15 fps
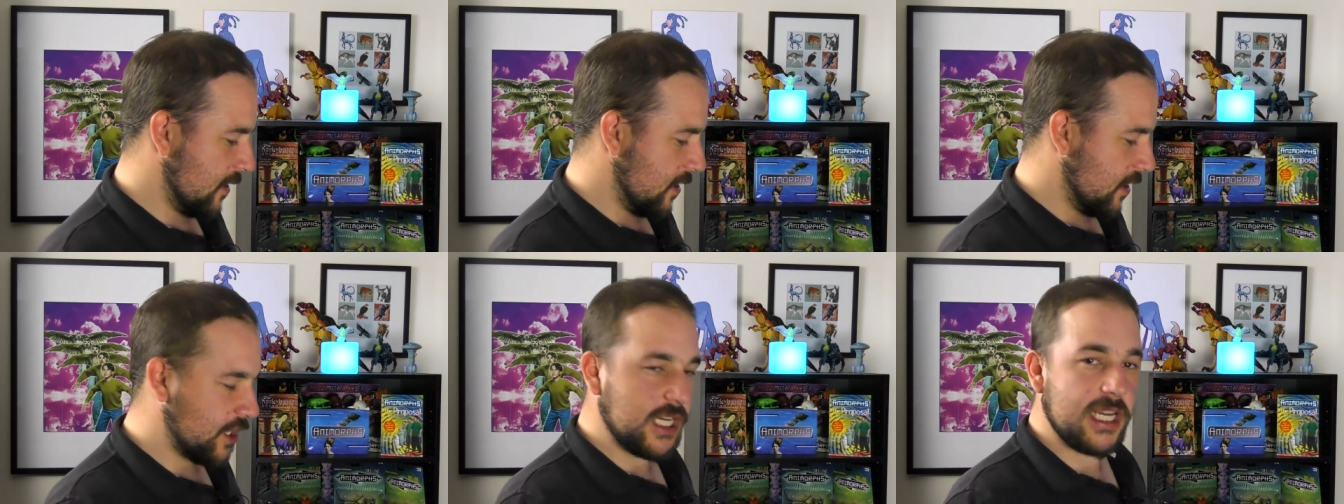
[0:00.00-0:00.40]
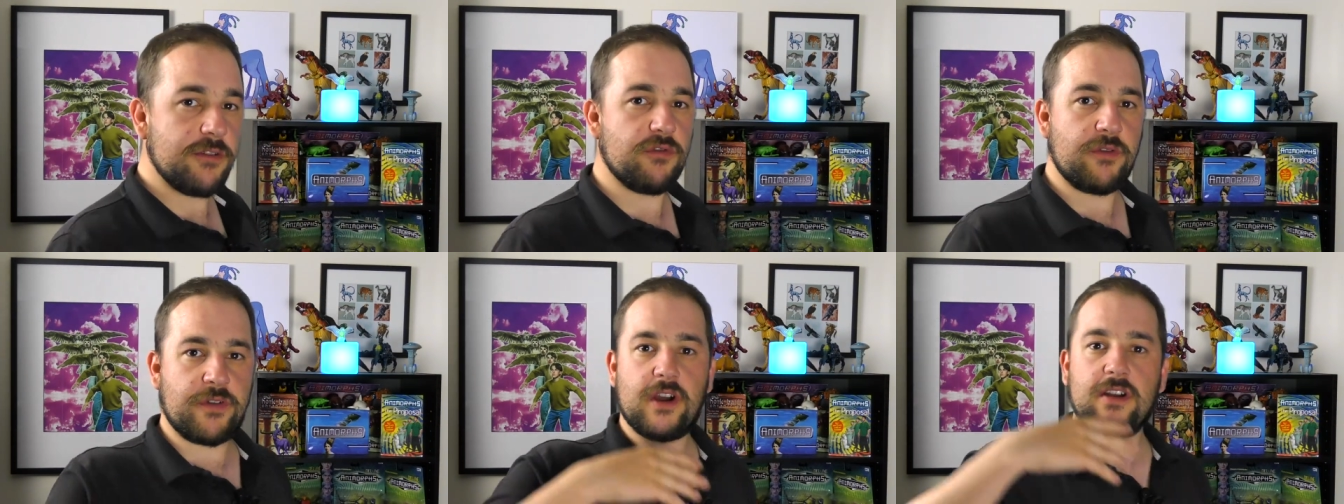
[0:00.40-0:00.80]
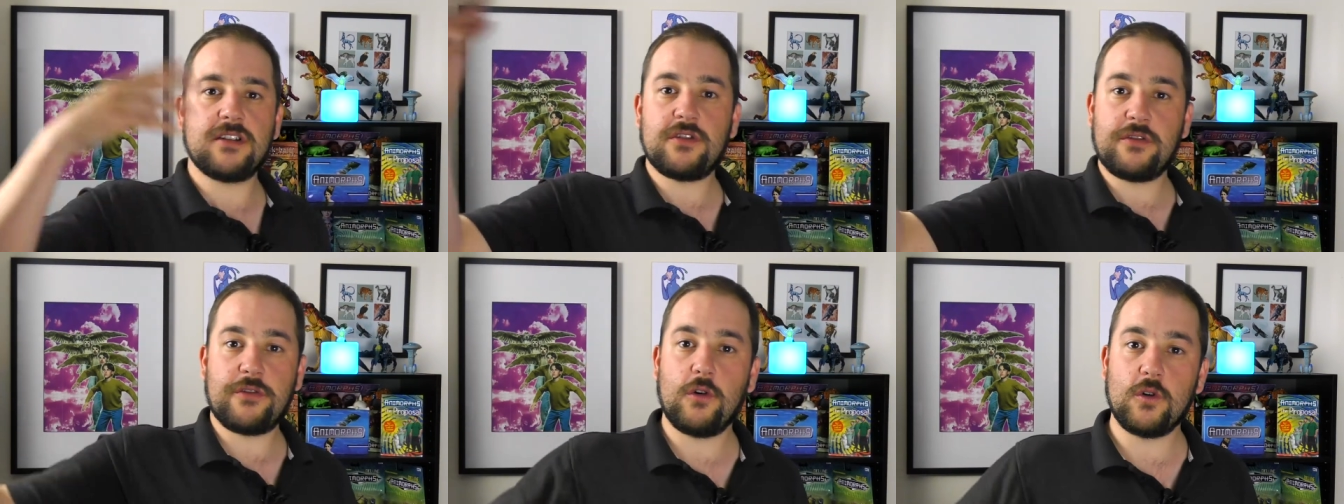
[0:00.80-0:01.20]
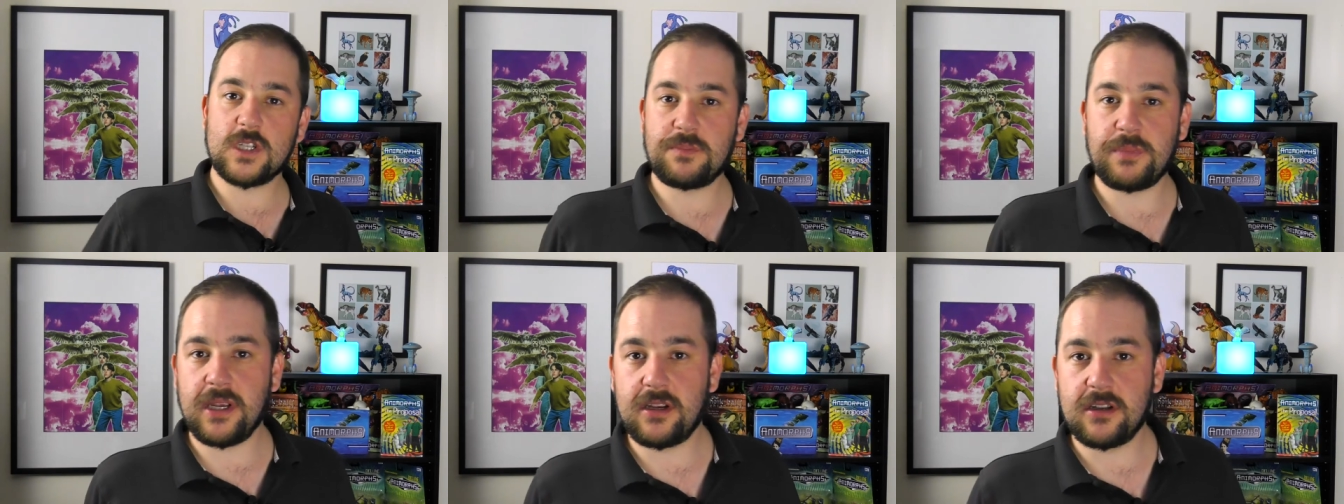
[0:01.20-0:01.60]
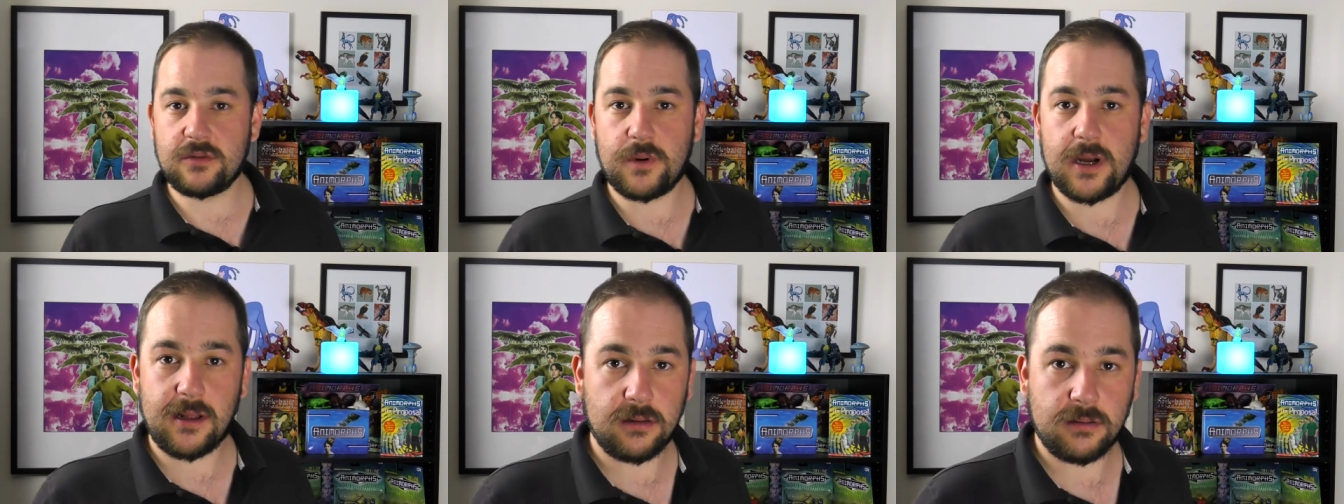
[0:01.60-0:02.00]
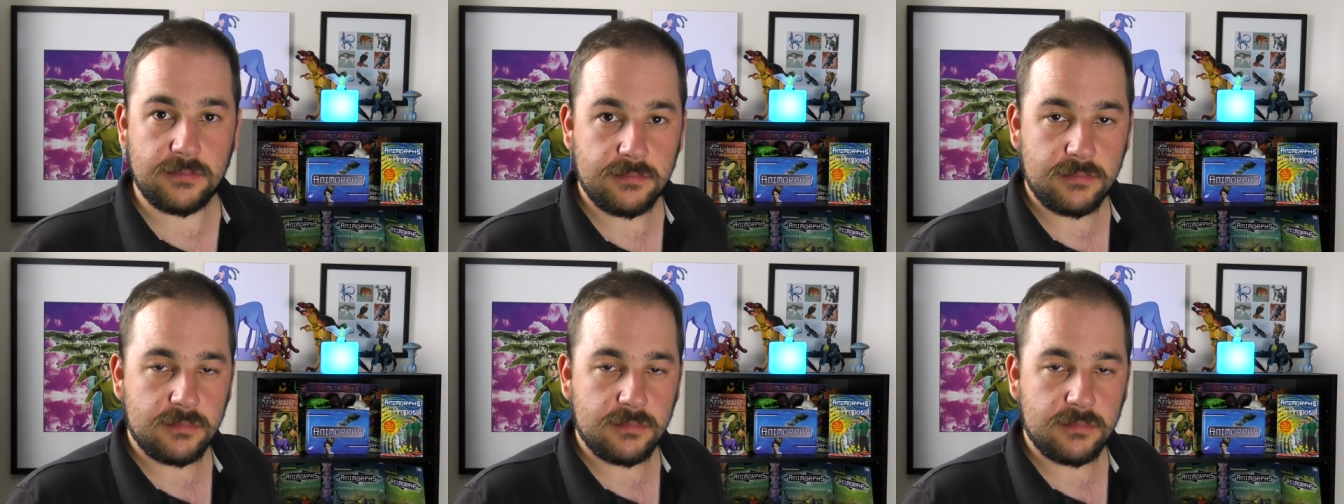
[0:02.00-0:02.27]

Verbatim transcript: she reverts to thought speak as well.